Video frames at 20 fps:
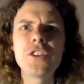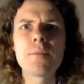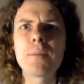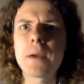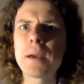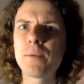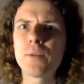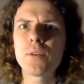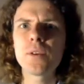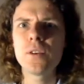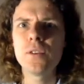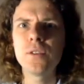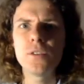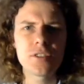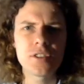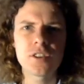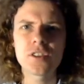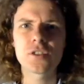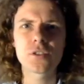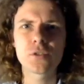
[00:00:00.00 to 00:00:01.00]
that people use
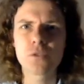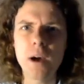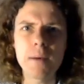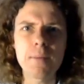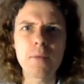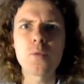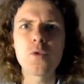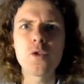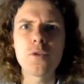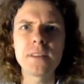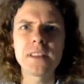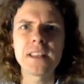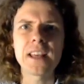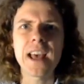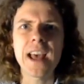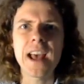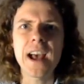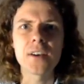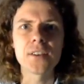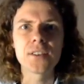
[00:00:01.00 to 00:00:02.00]
to describe a room in
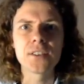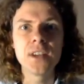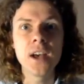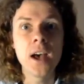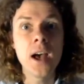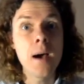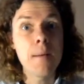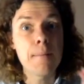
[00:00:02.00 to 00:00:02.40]
their house.